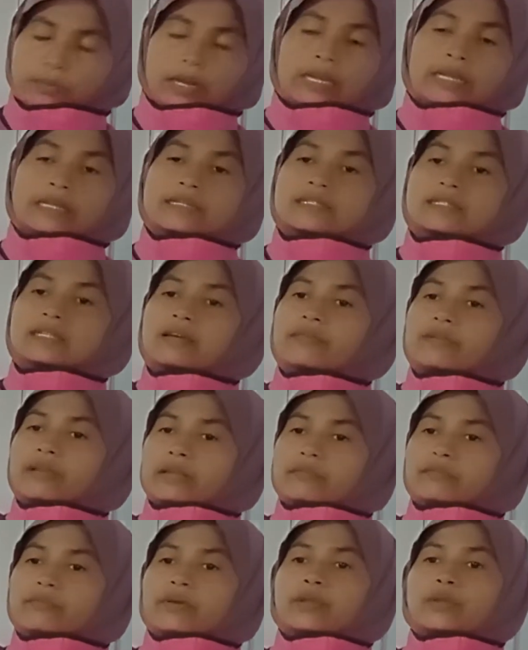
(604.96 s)
balance our
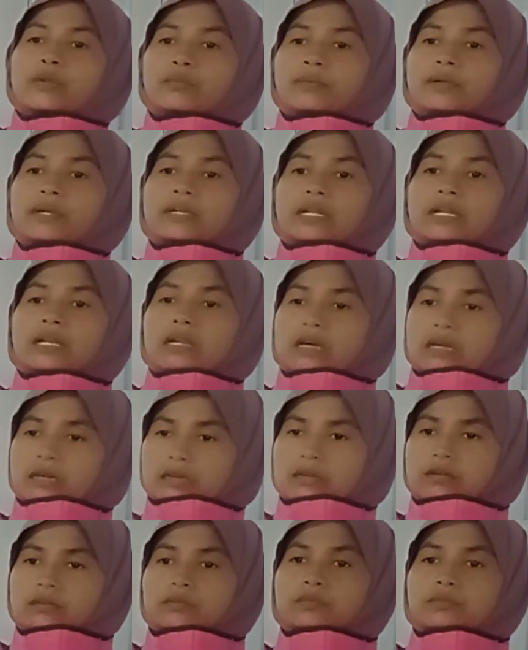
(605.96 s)

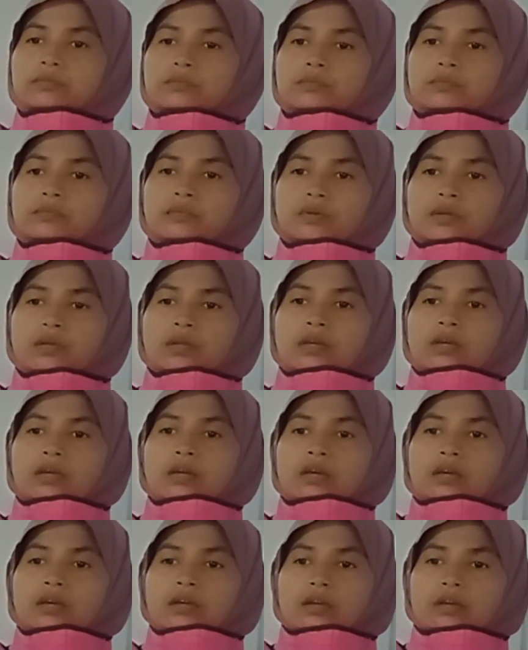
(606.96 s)
environmental
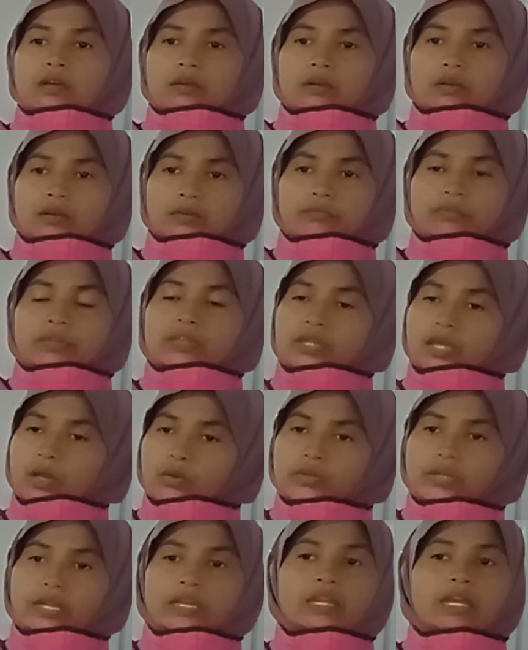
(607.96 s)

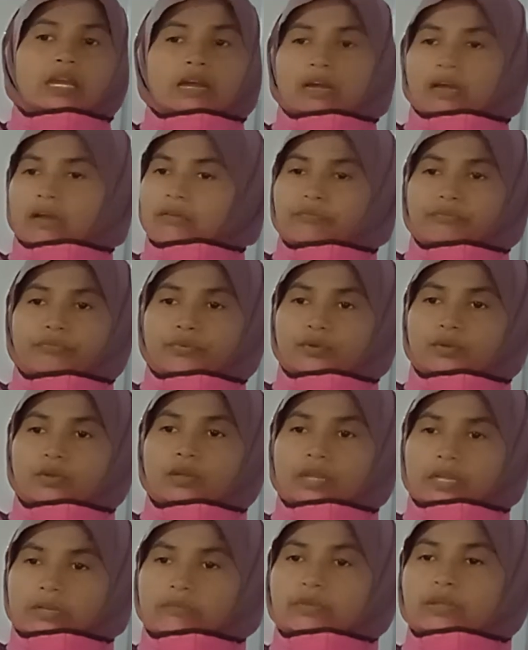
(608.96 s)
without any harmful
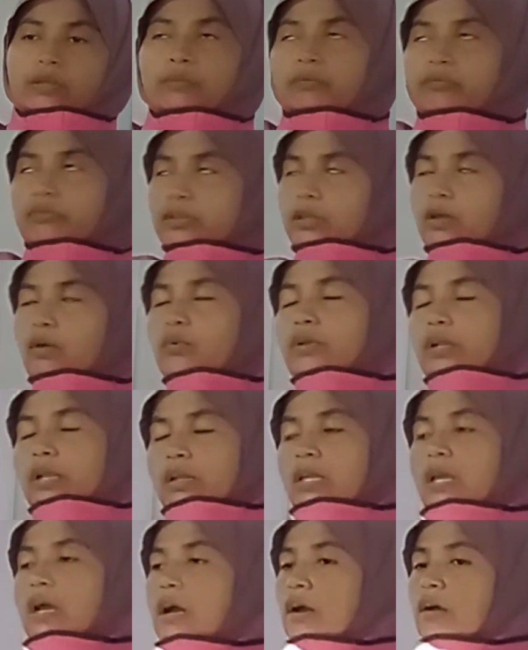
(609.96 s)
environment, without
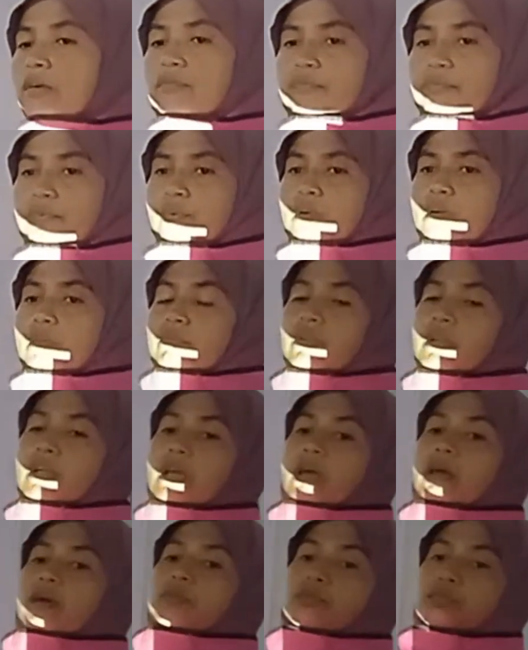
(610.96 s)
any harmful, we
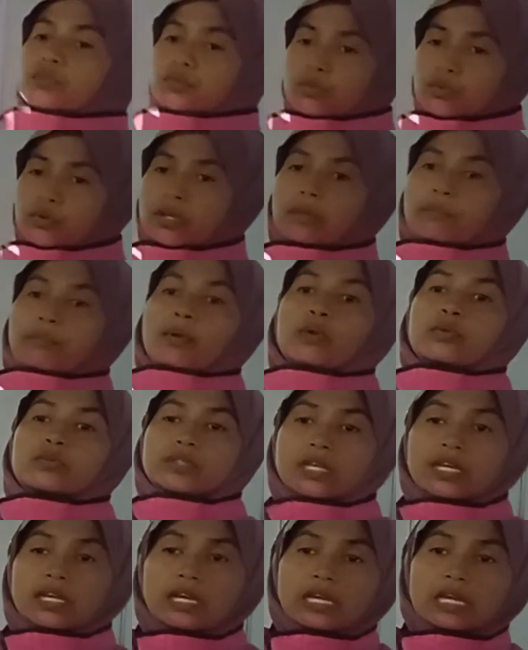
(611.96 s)
have to know about
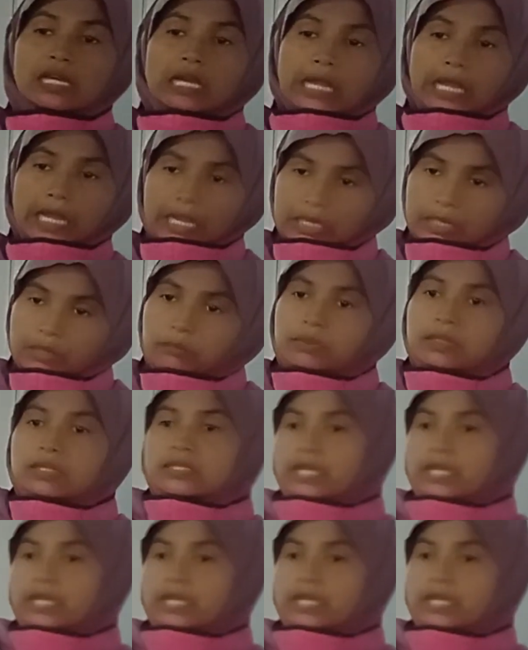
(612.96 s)
the animal